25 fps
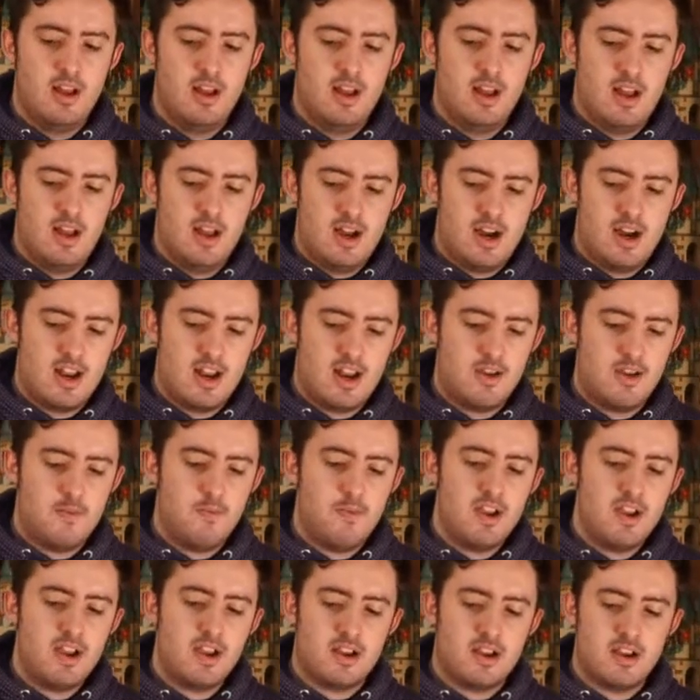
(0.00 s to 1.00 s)
I
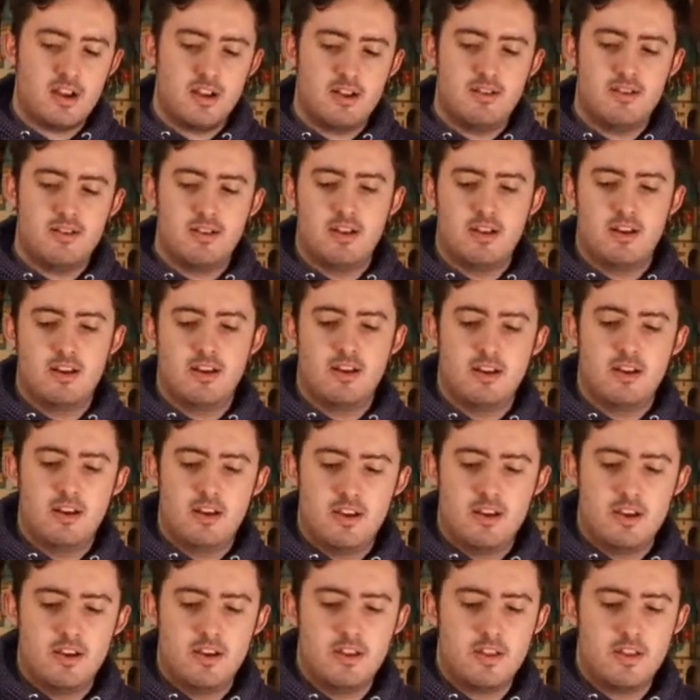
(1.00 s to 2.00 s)
think
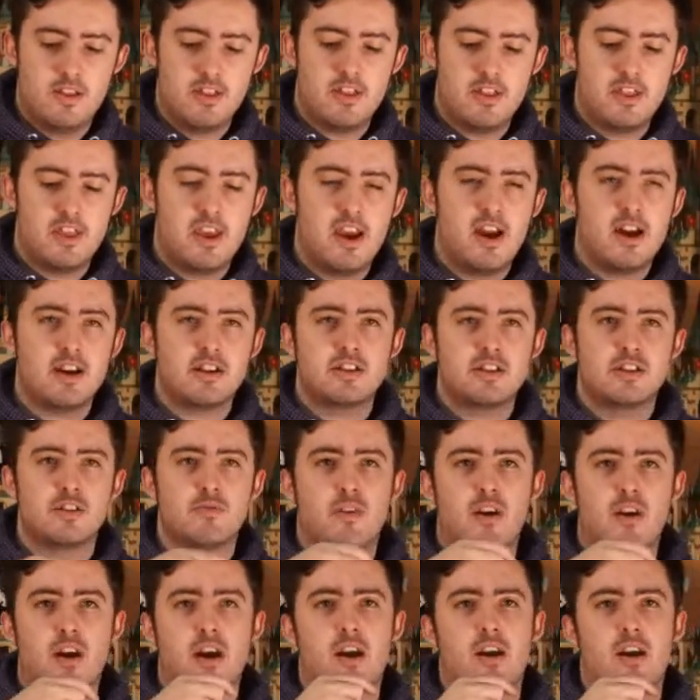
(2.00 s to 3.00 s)
the actors for
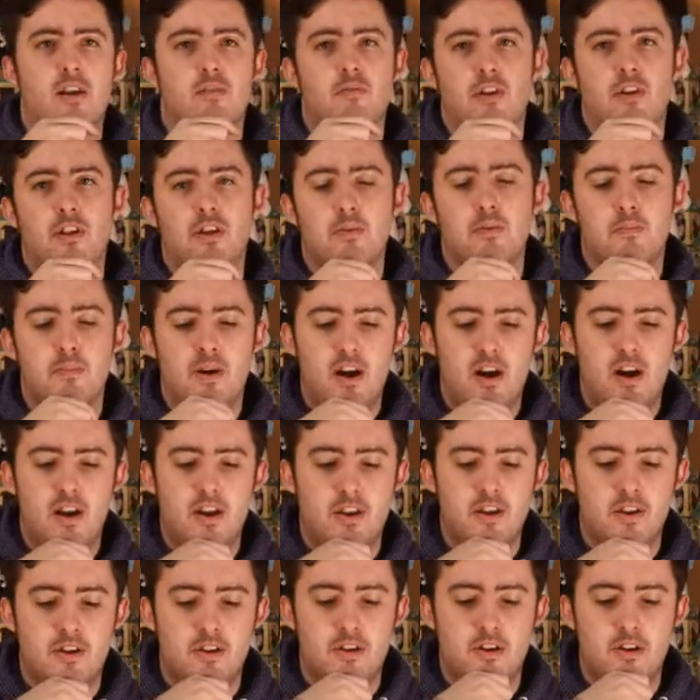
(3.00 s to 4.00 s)
Harry, Ron, and Hermione
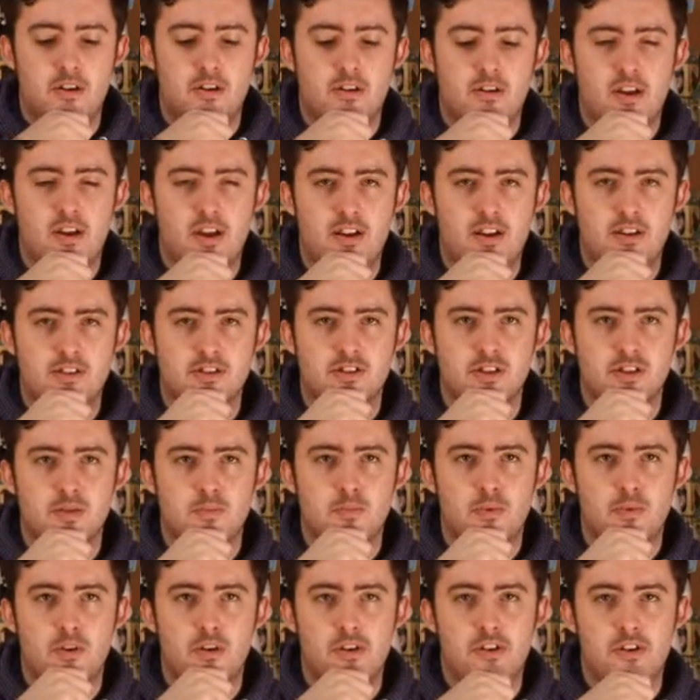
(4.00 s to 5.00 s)
are in
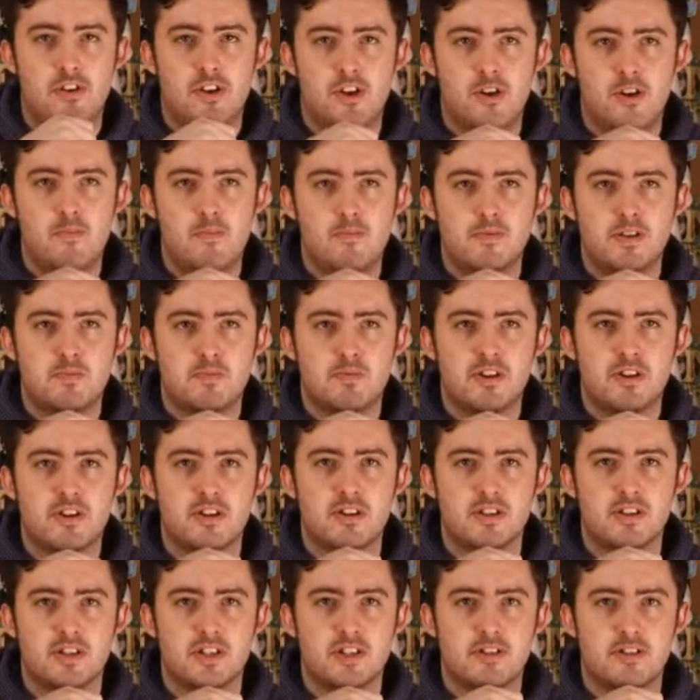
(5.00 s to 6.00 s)
somewhat doomed
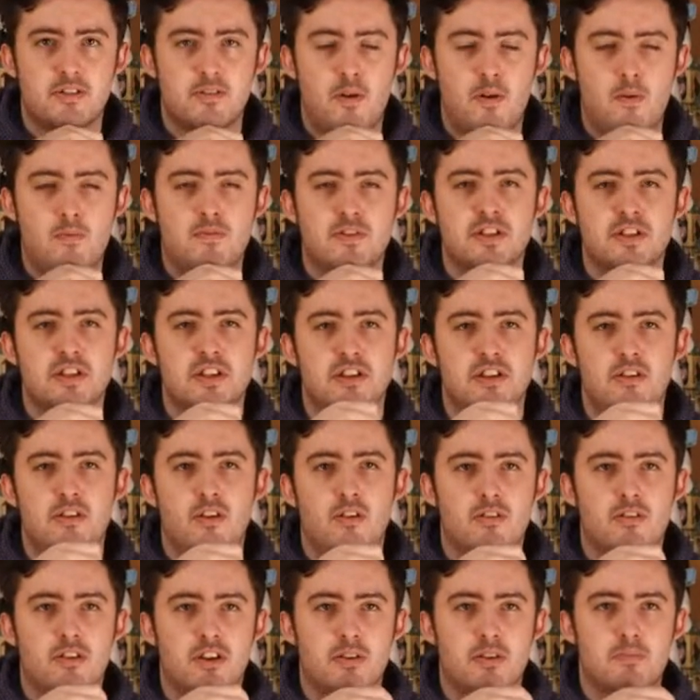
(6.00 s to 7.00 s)
because they're obviously not
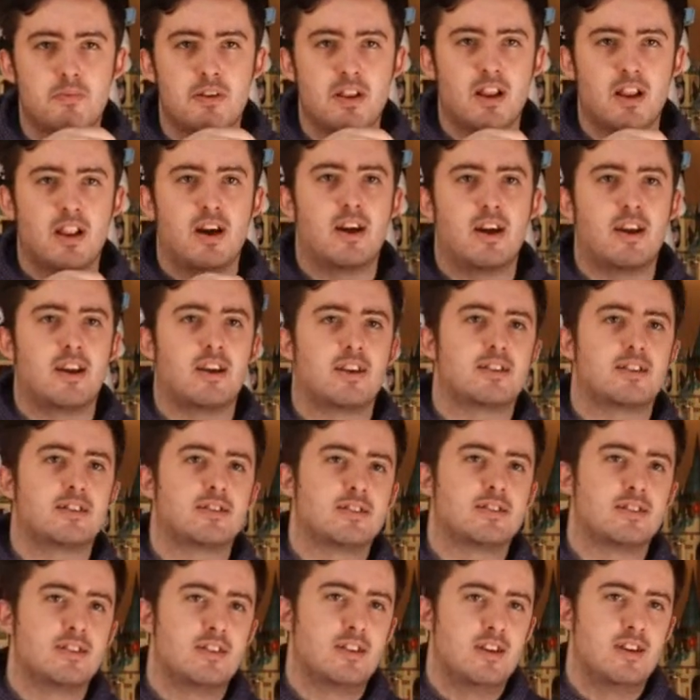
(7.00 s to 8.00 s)
going to be liked
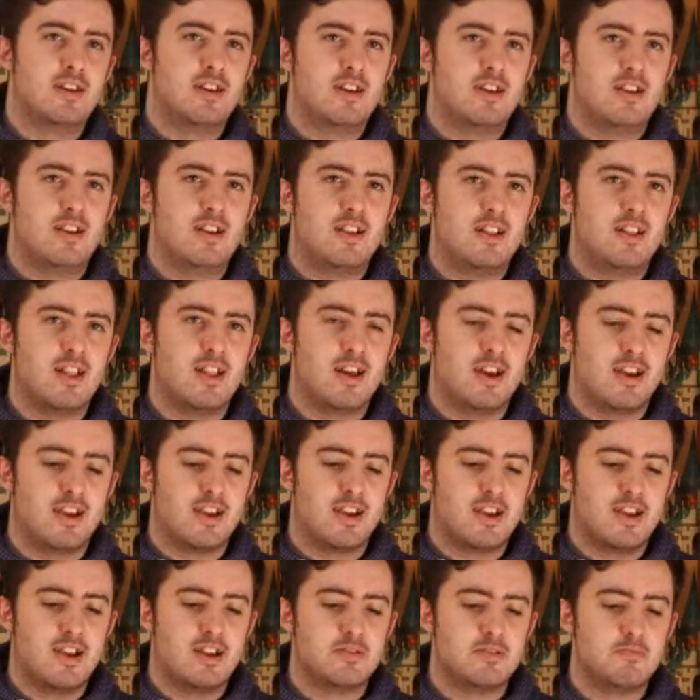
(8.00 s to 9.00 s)
like
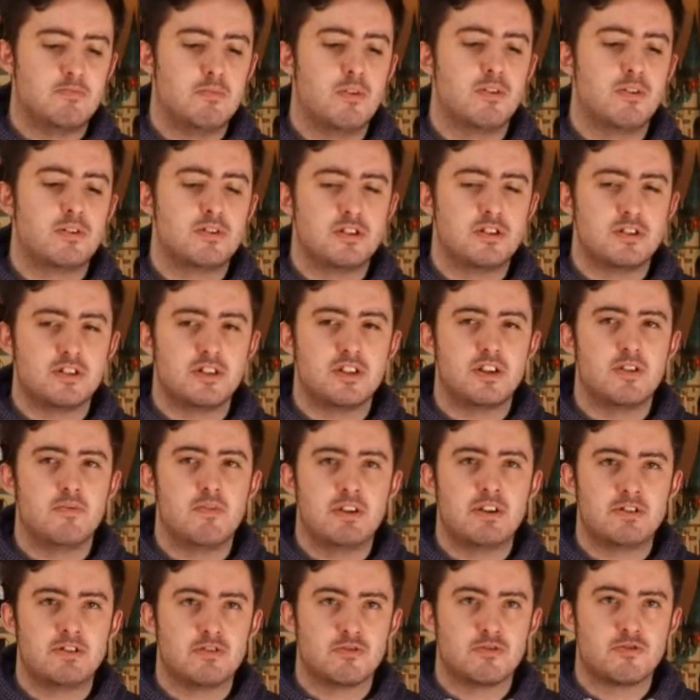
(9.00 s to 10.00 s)
as much as the
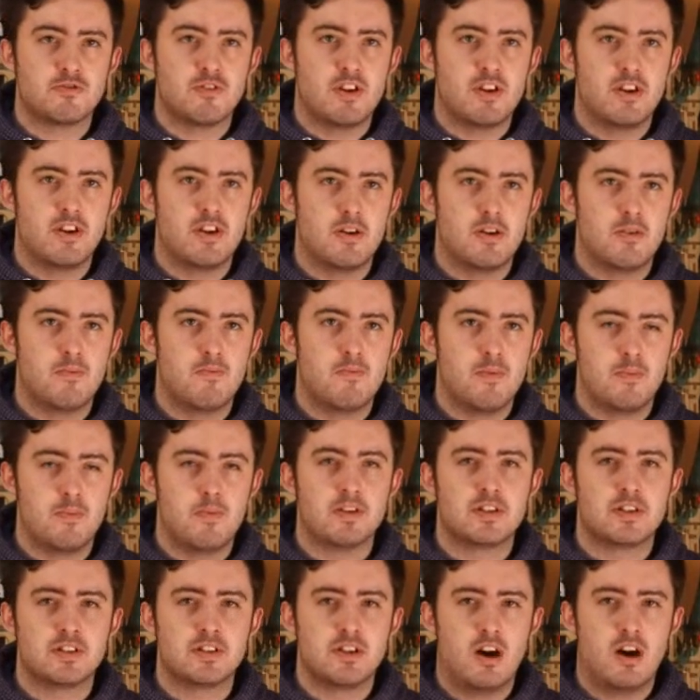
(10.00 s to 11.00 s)
original trio from the
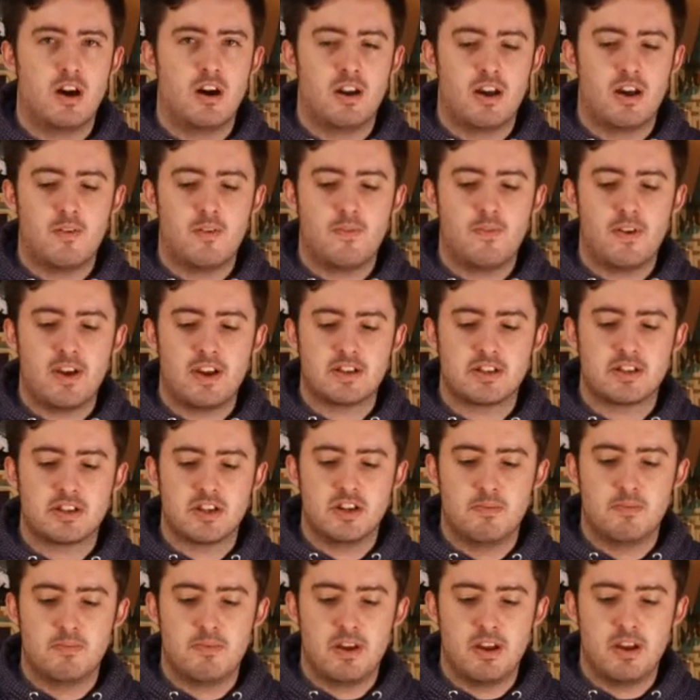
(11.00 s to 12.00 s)
start. I think it's going to
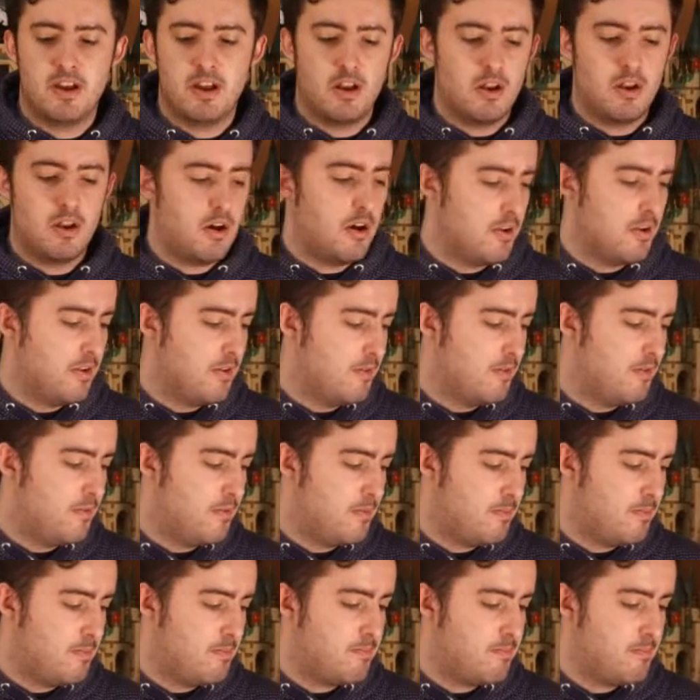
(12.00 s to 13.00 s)
be a lot of
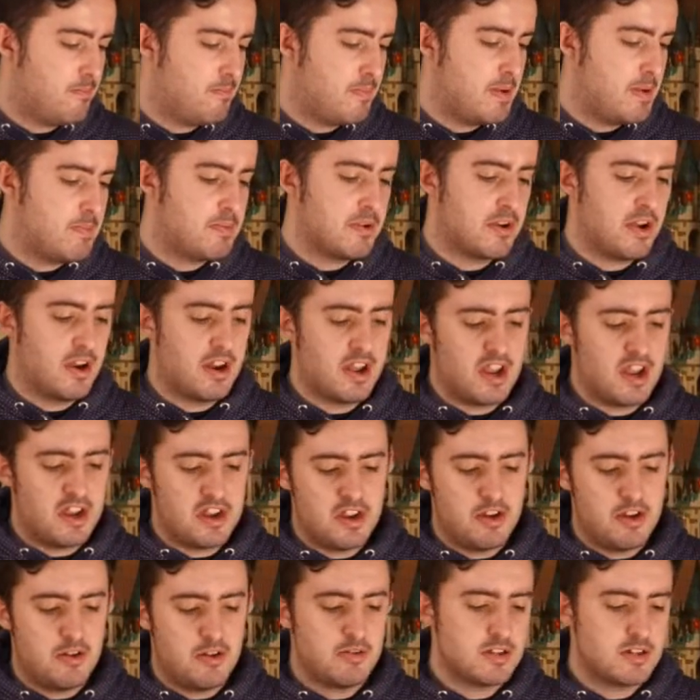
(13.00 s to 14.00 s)
people going to get
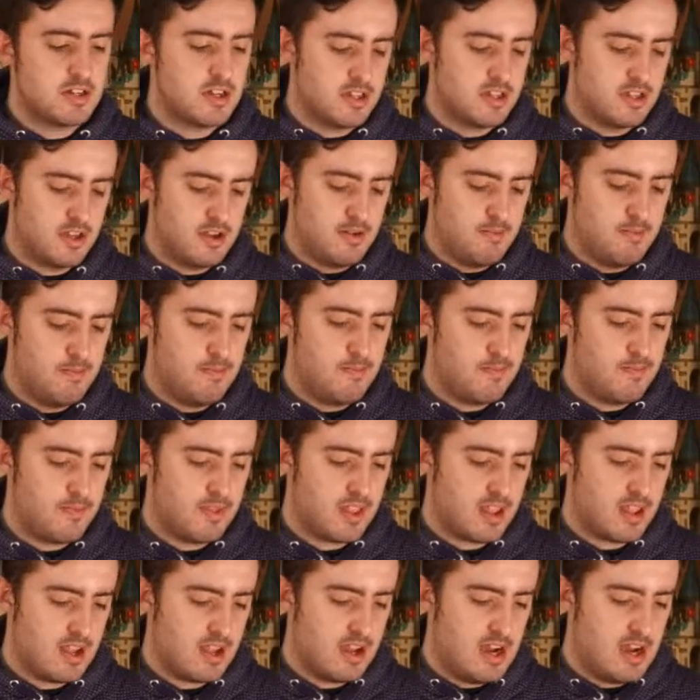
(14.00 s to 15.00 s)
used to them.
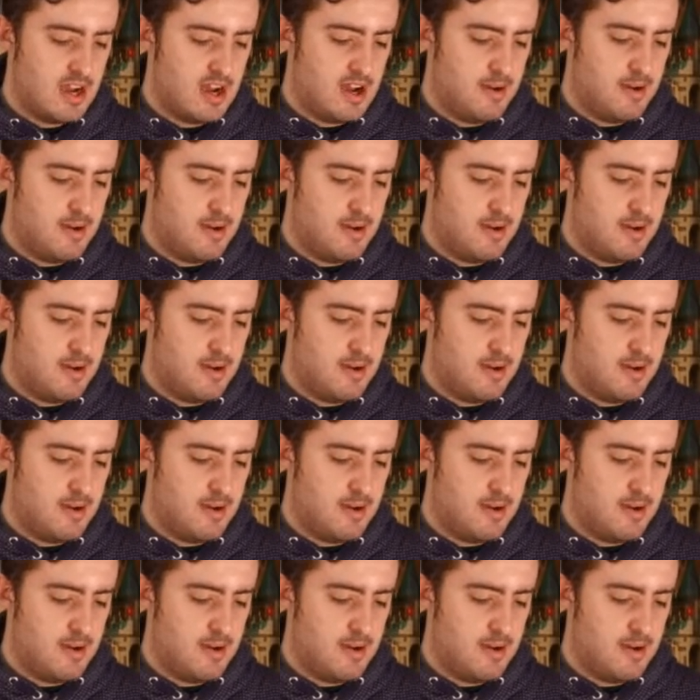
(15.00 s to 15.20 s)
But